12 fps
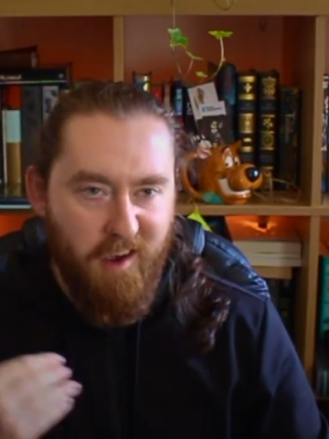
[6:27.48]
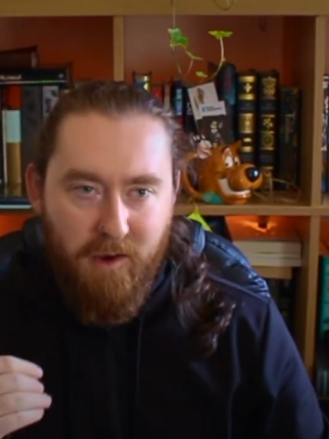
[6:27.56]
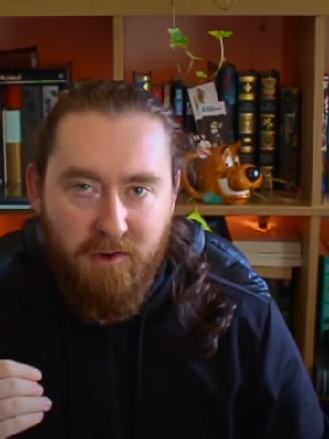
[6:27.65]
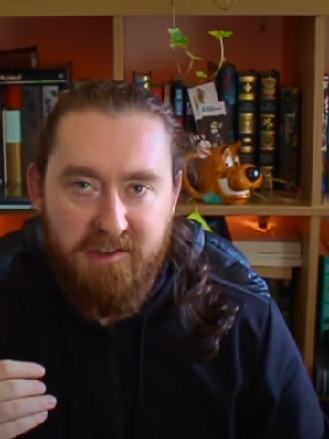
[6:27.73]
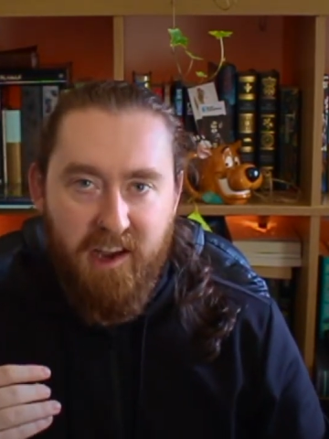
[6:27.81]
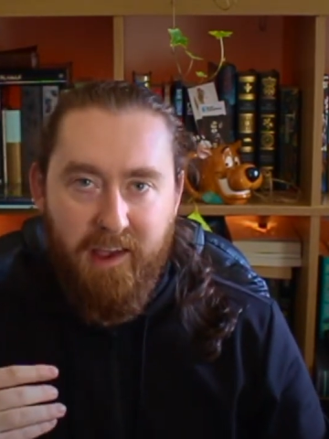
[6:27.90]

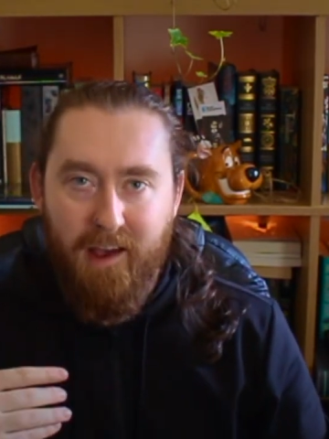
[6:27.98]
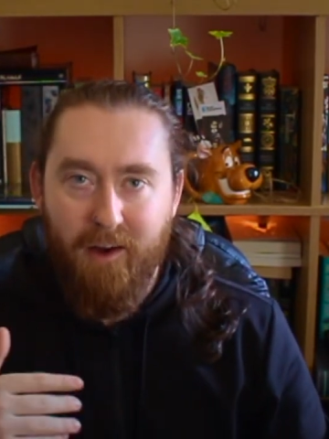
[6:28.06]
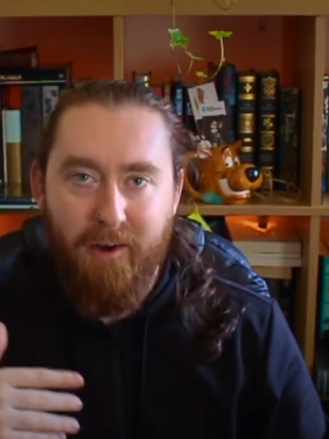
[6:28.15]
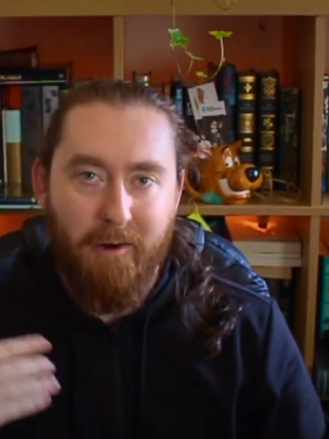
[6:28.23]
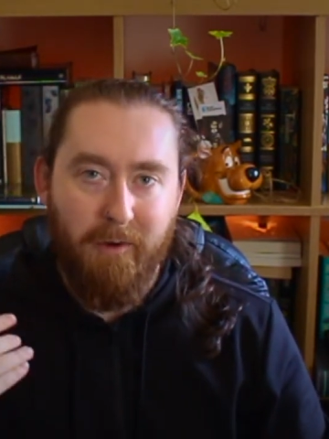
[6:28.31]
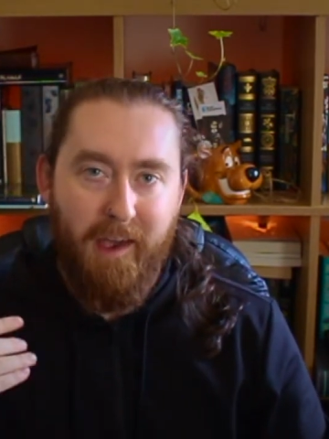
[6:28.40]
go and check it
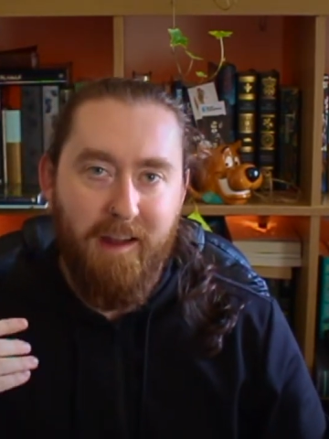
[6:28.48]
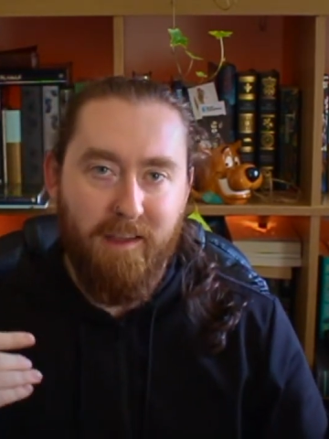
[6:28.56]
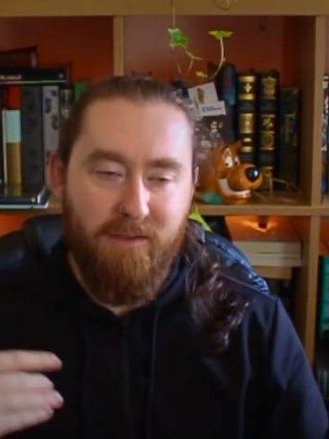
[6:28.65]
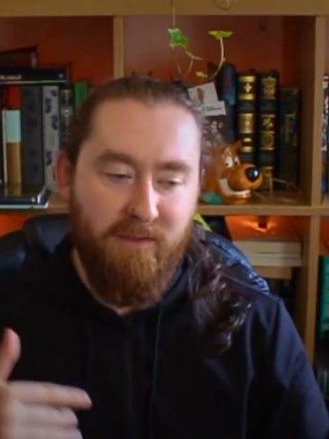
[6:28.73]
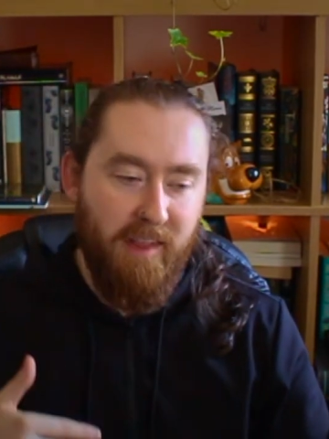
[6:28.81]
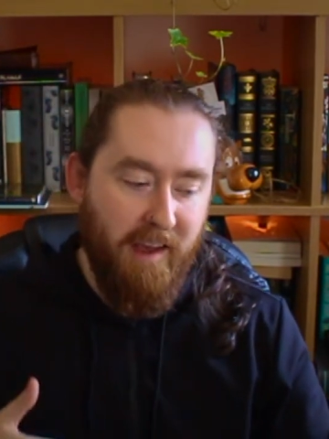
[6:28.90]
out. I don't get
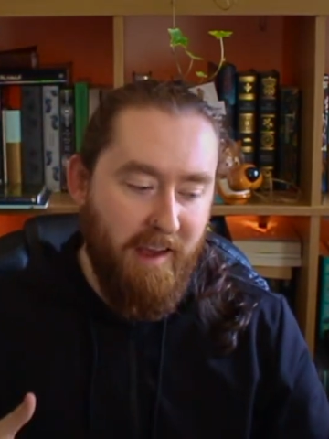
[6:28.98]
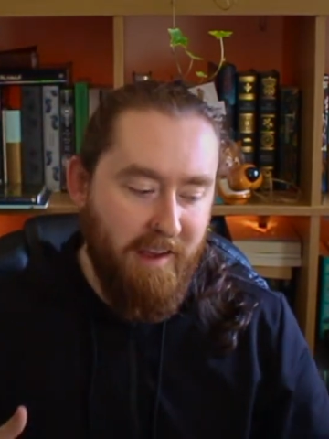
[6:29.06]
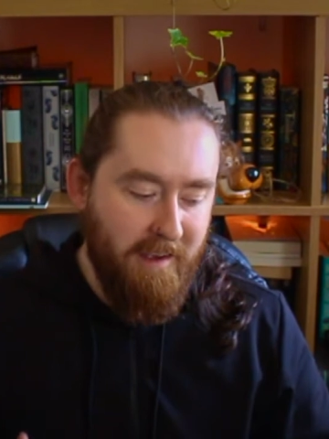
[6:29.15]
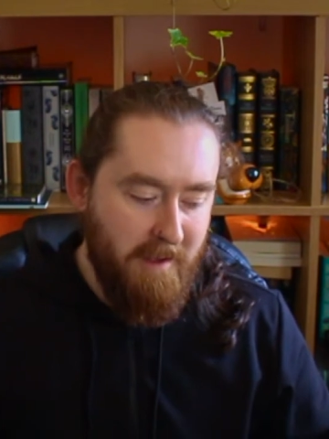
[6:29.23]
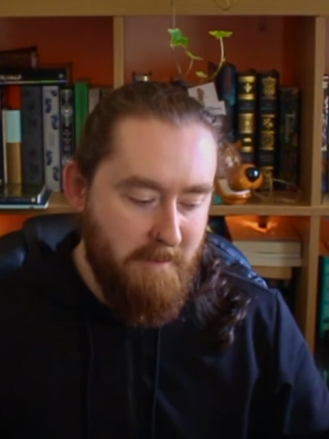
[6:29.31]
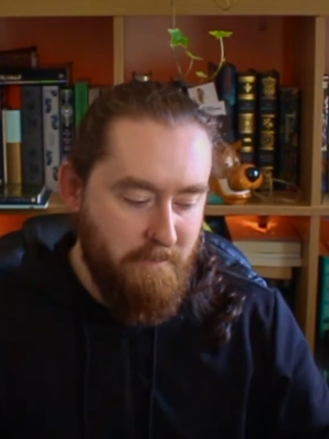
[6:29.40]
anything for that.
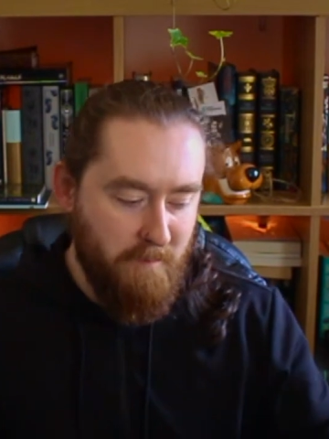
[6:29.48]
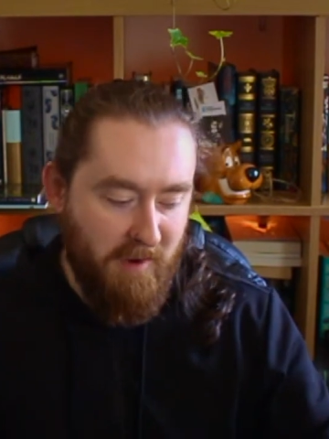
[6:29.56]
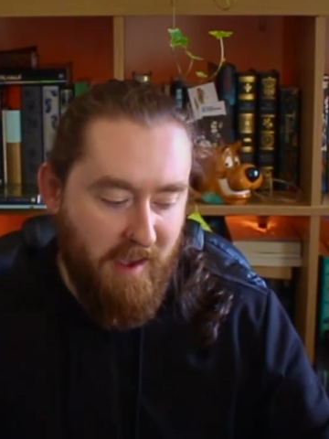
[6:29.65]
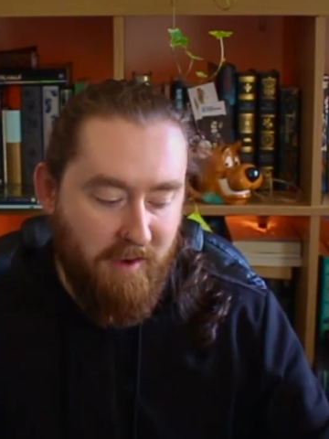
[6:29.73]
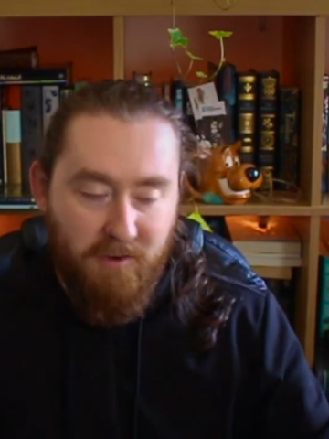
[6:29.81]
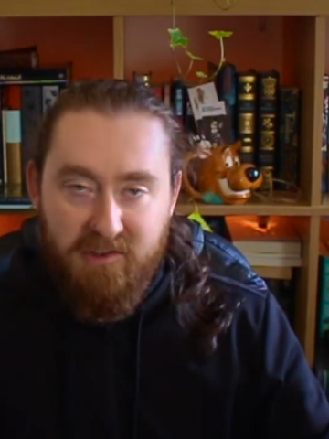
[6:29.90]

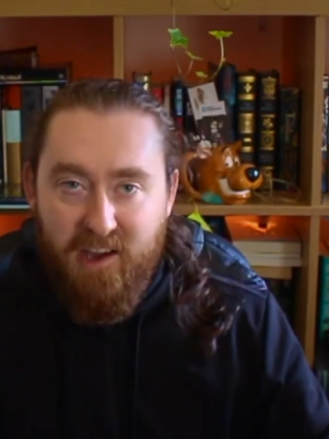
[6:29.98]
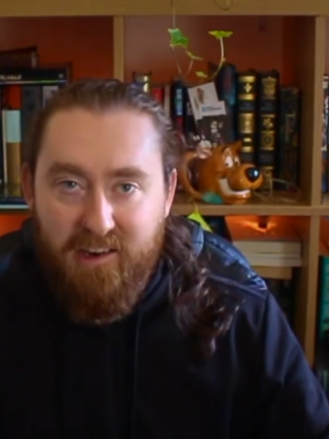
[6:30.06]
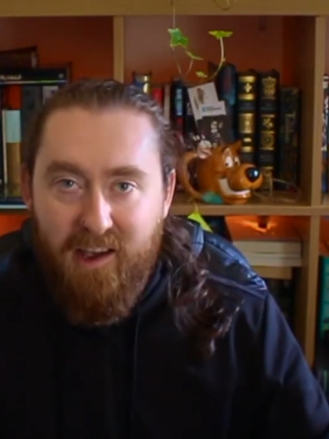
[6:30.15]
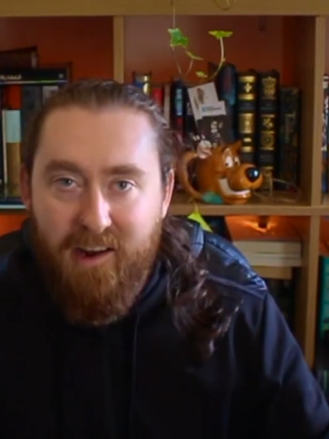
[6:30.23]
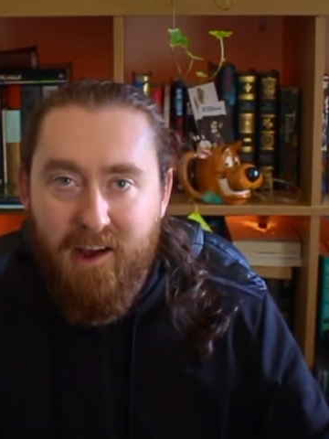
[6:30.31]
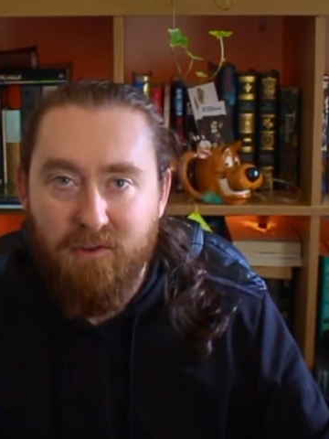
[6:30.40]
But yeah, go and check
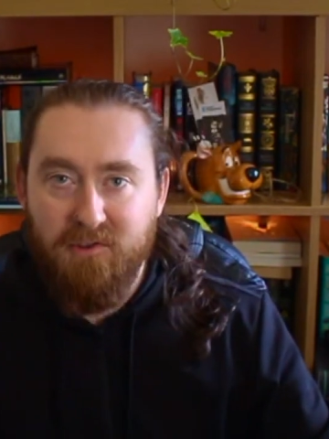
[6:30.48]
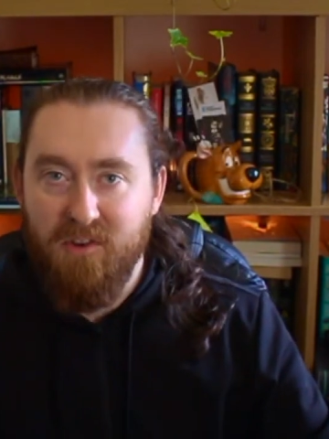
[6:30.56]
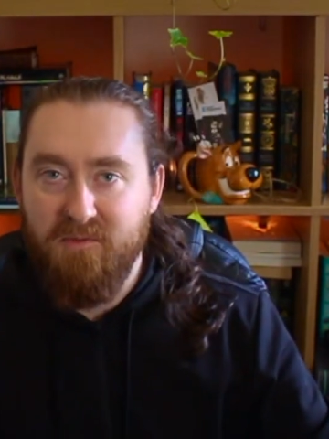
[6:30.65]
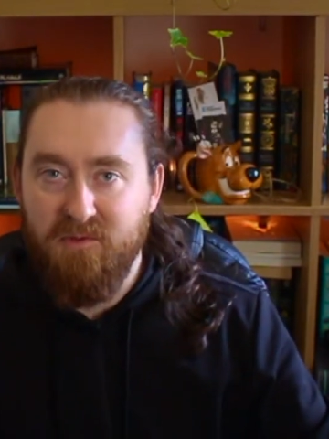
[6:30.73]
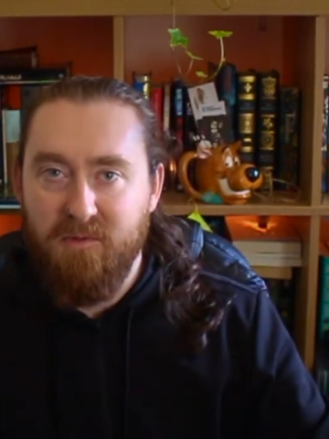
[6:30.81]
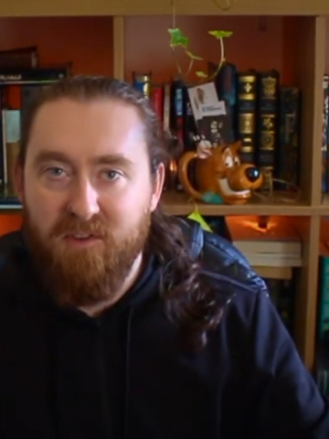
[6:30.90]
Dane out and show
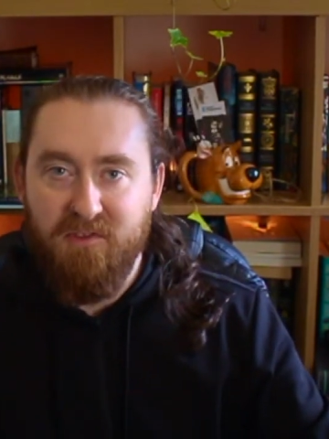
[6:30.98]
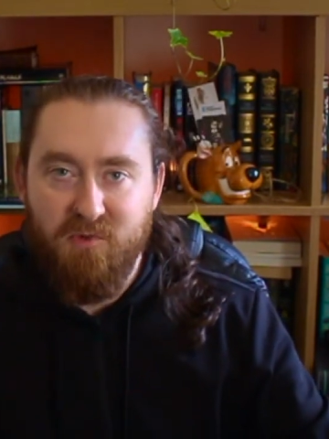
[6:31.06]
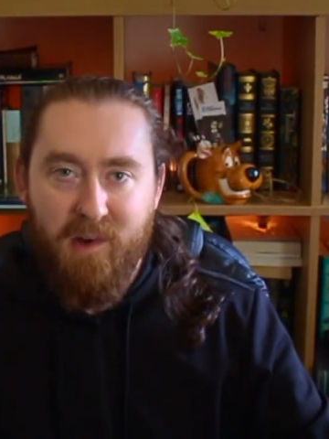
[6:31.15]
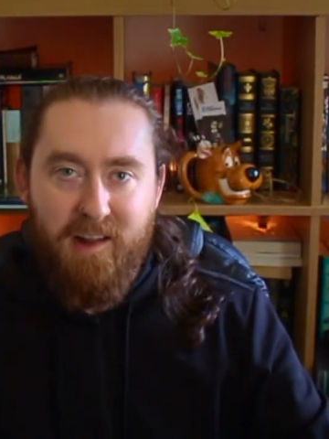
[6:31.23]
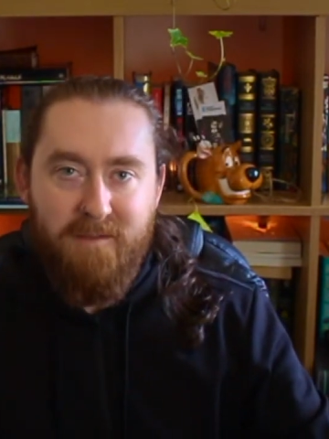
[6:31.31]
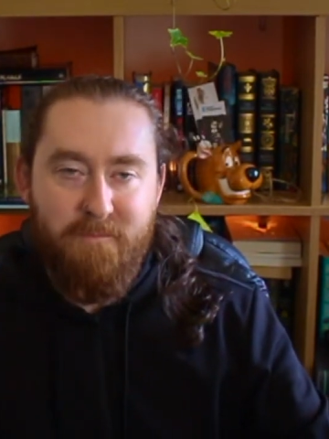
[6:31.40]
him some love as
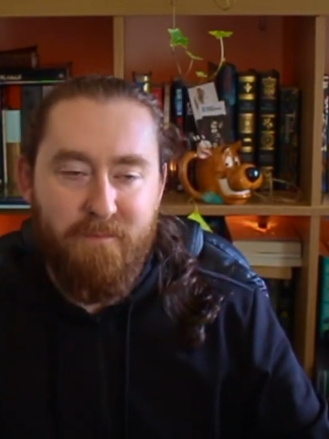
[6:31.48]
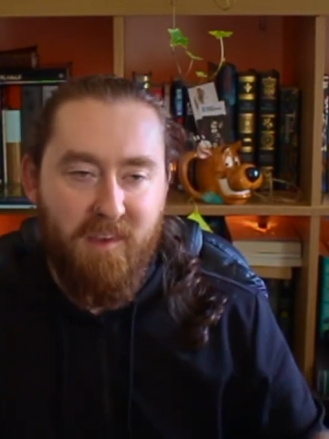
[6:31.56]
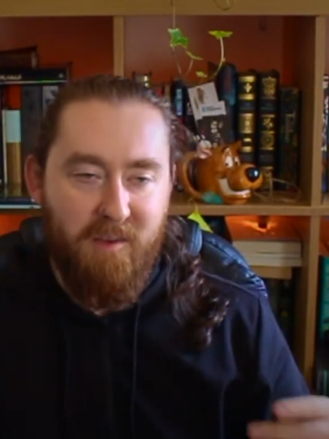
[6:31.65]
well.